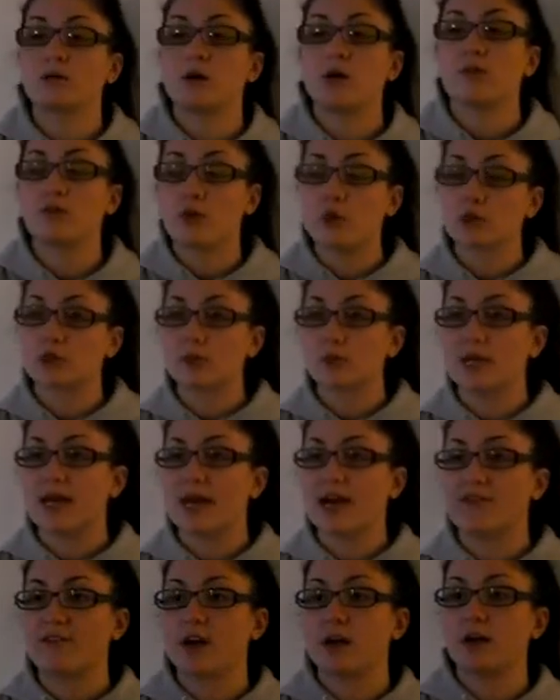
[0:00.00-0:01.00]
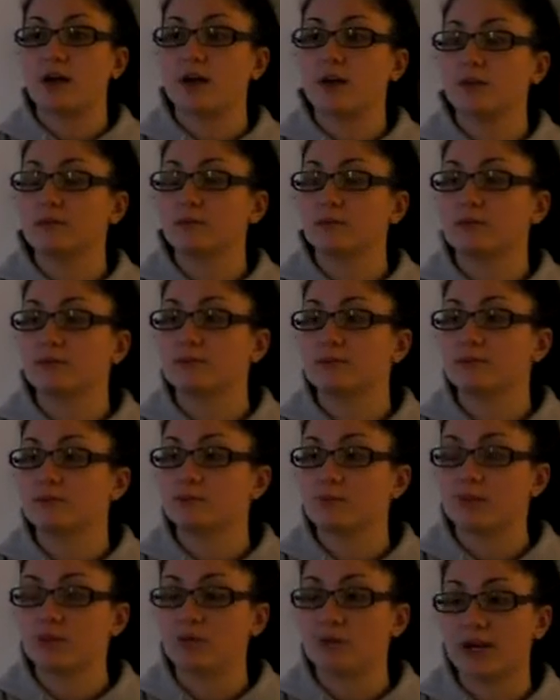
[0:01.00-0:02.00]
of course we have our
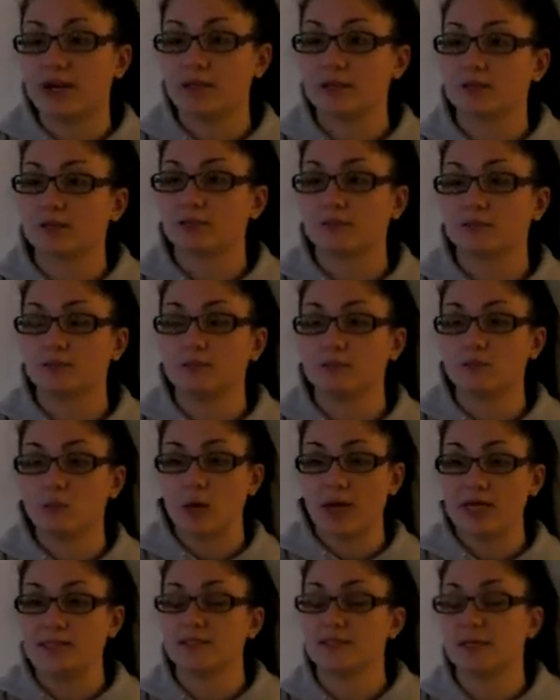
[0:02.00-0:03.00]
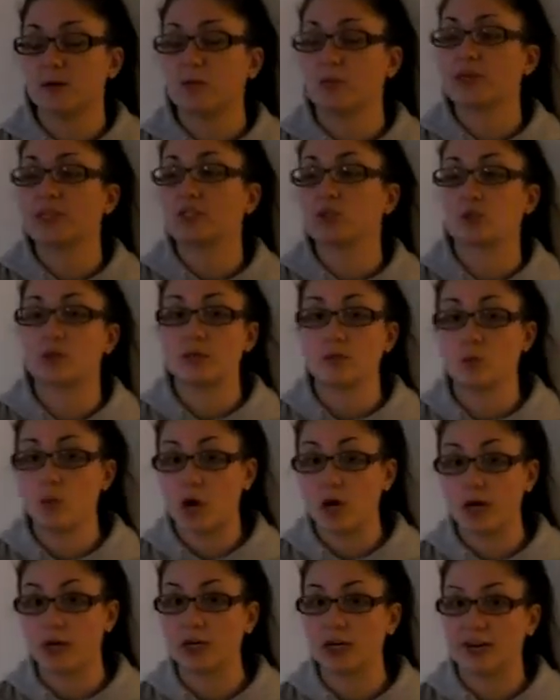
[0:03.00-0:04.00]
the regular ways that we treat
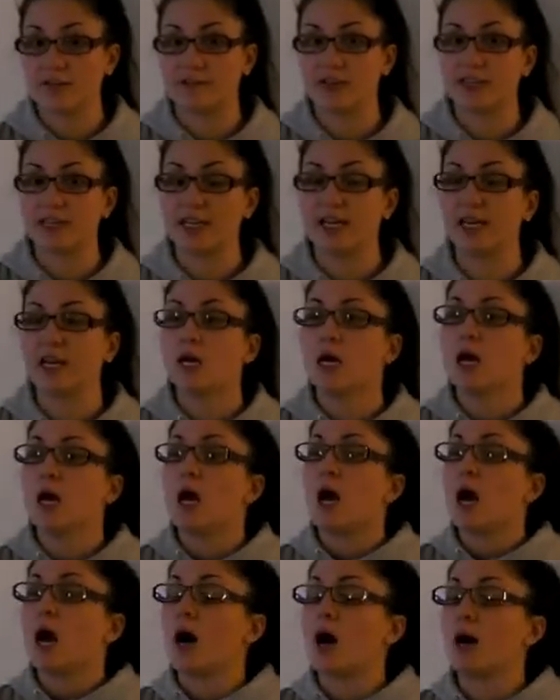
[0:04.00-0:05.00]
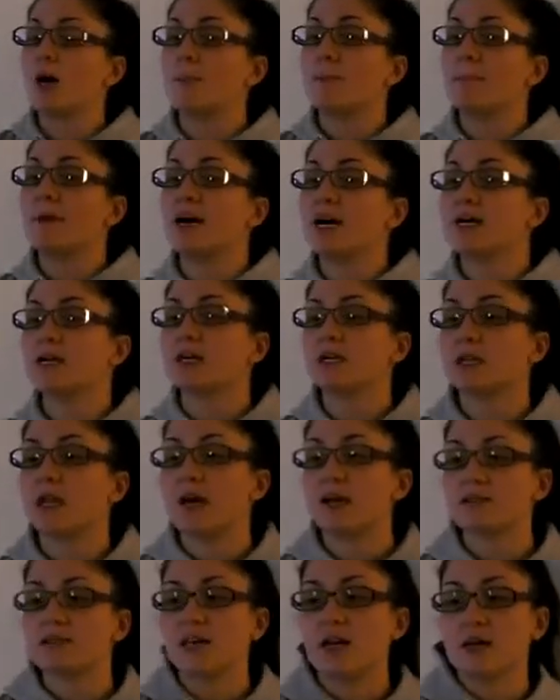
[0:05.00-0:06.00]
water and everything, but a
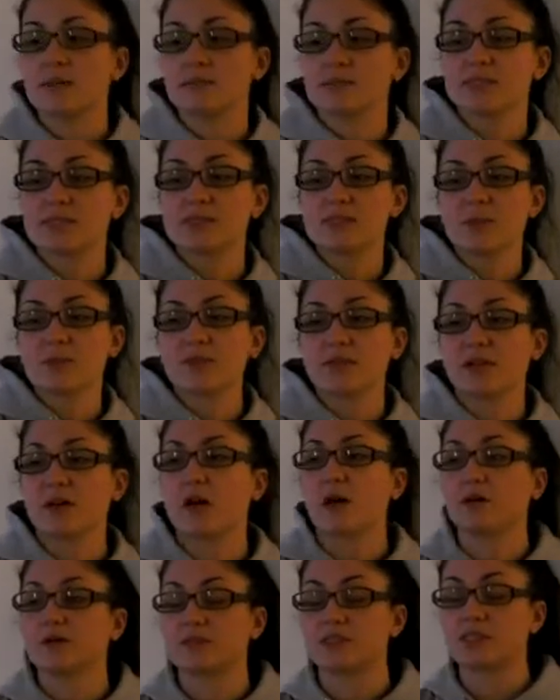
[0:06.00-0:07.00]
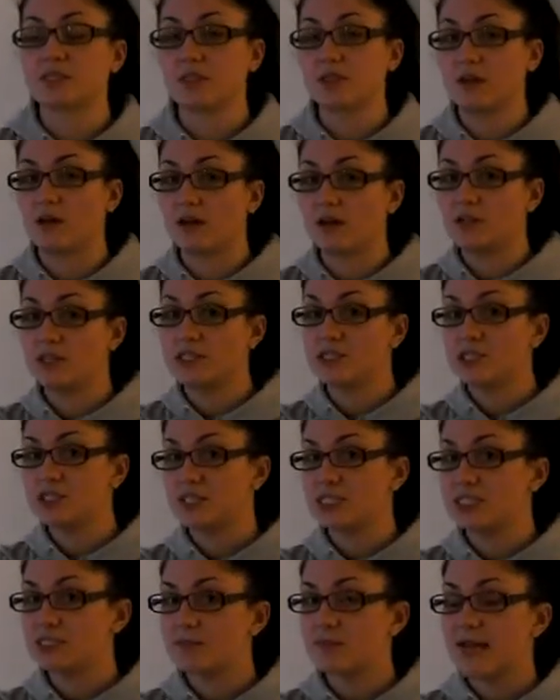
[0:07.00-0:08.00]
lot of times something called sludge
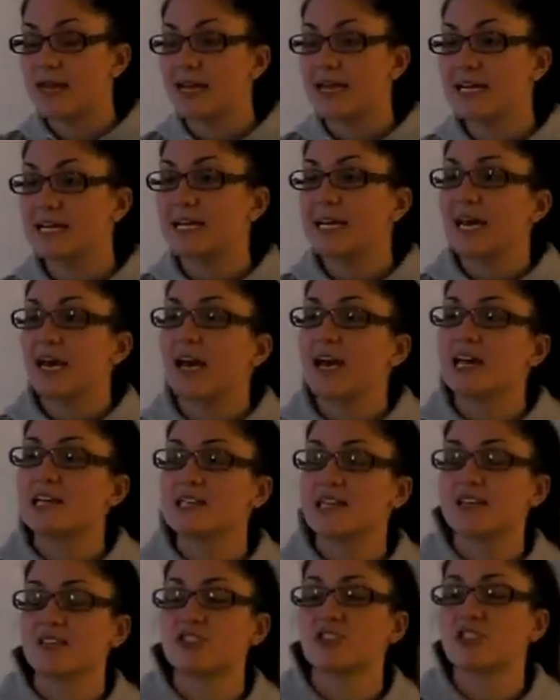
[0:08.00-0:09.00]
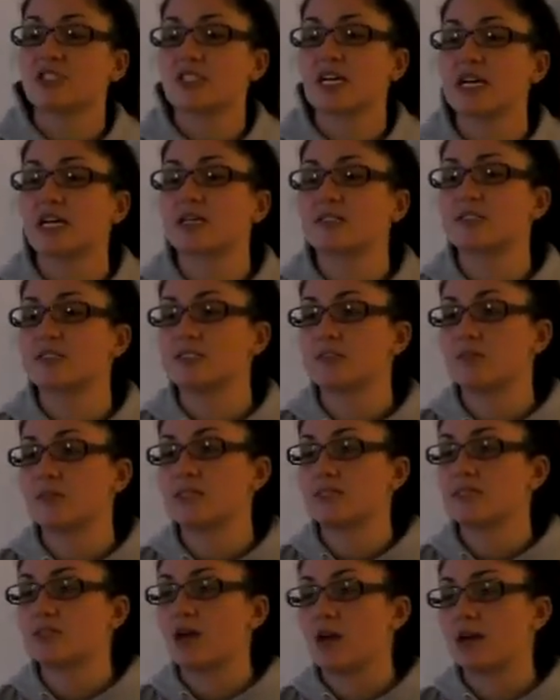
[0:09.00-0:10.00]
is made, and that's just like a
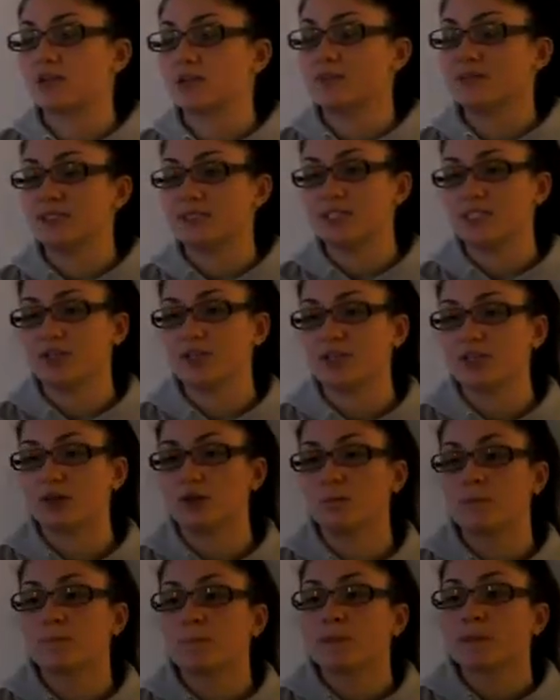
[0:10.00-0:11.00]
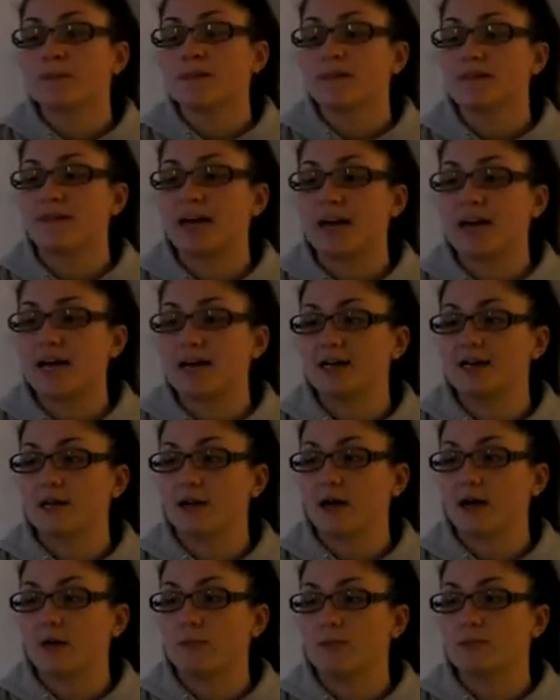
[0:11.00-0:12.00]
semi-solid material that
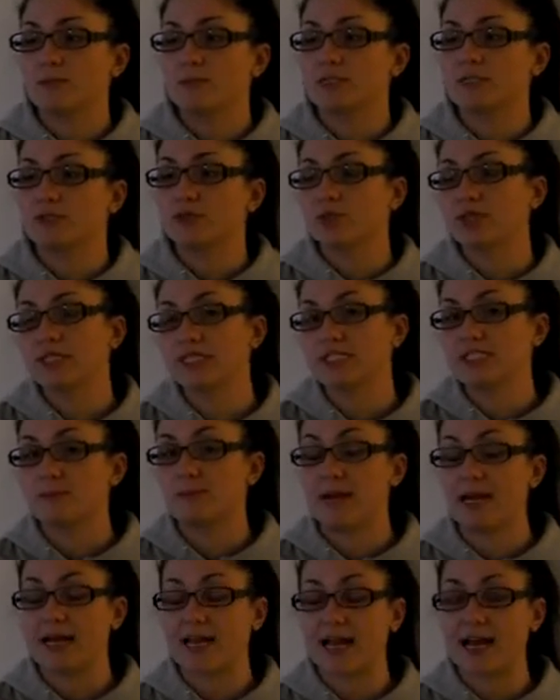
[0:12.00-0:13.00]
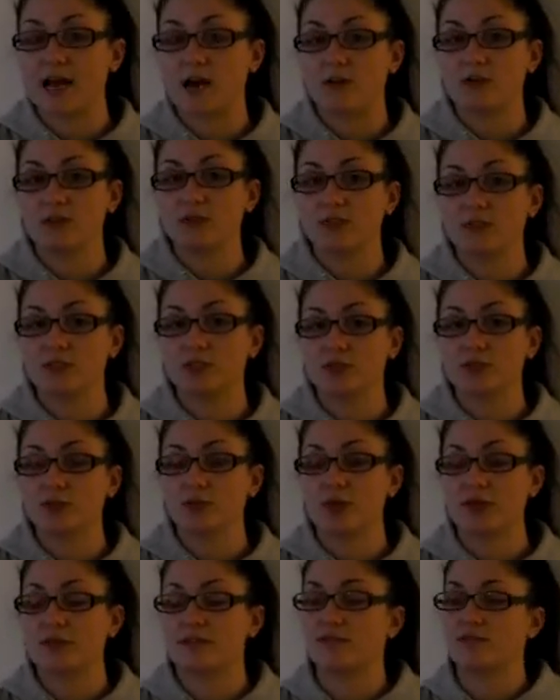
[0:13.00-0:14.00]
is released back out into
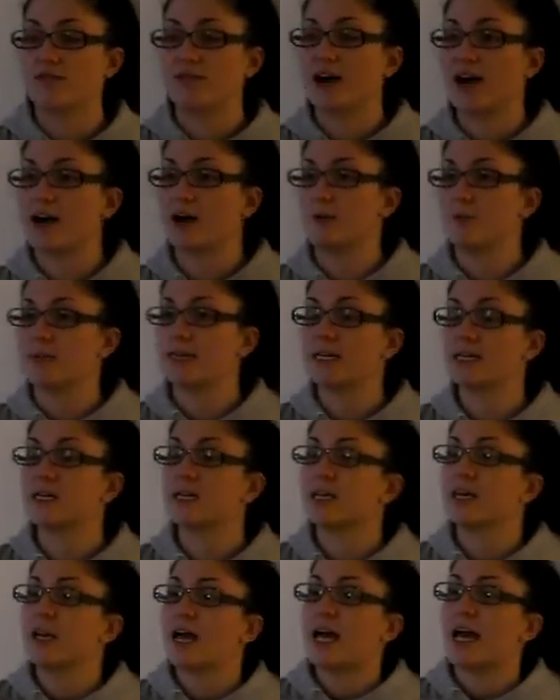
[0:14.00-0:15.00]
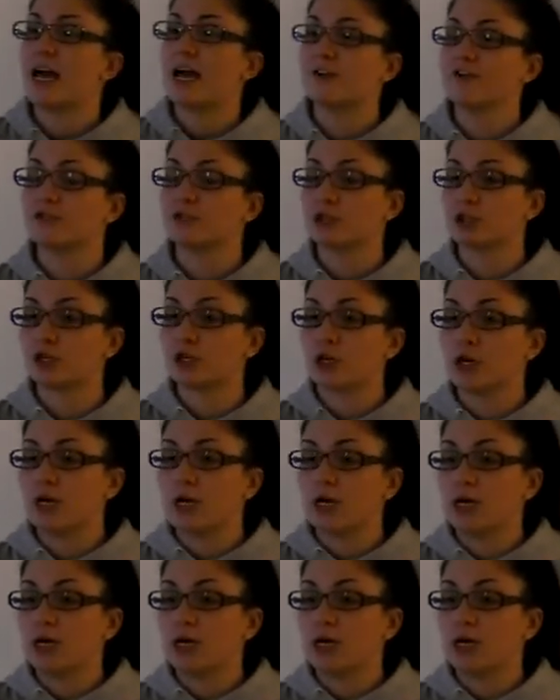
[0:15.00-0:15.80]
the environment after